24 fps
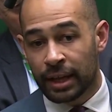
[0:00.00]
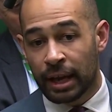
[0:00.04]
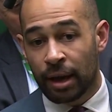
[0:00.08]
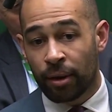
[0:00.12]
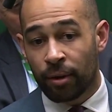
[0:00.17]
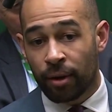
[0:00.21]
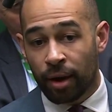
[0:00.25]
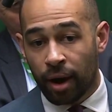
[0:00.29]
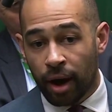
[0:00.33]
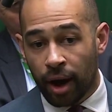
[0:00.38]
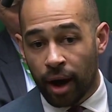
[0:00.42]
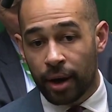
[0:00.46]

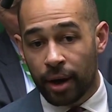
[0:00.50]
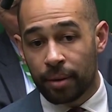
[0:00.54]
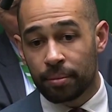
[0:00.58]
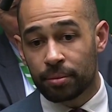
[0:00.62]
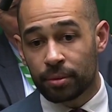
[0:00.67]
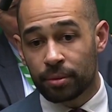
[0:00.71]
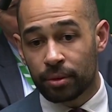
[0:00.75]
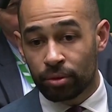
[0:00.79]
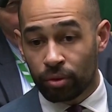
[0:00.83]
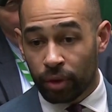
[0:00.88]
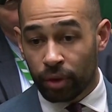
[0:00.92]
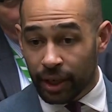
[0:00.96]
Now,
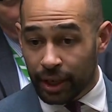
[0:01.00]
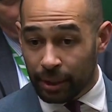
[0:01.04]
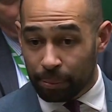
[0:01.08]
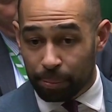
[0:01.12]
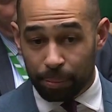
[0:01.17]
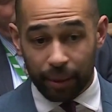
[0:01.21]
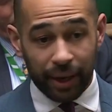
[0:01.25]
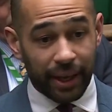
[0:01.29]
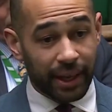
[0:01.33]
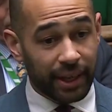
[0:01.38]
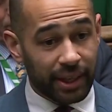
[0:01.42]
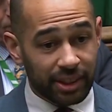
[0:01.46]
I'm really
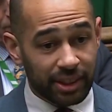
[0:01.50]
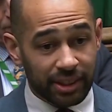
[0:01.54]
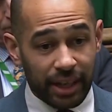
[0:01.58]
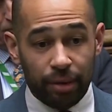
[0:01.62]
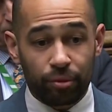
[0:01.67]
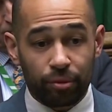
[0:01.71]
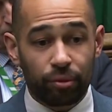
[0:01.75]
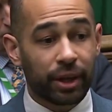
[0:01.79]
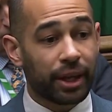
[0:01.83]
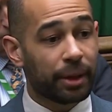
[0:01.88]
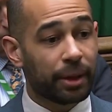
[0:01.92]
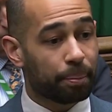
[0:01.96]
pleased,
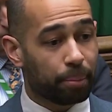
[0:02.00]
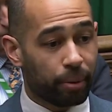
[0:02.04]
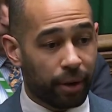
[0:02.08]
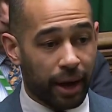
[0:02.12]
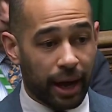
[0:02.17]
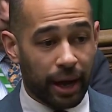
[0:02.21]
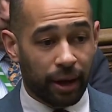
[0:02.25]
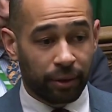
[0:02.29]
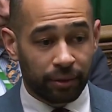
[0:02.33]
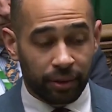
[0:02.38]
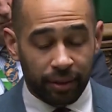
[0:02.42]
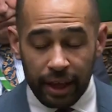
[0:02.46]
I'm really
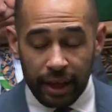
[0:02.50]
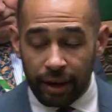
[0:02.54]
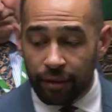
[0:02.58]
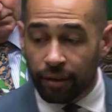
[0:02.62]
proud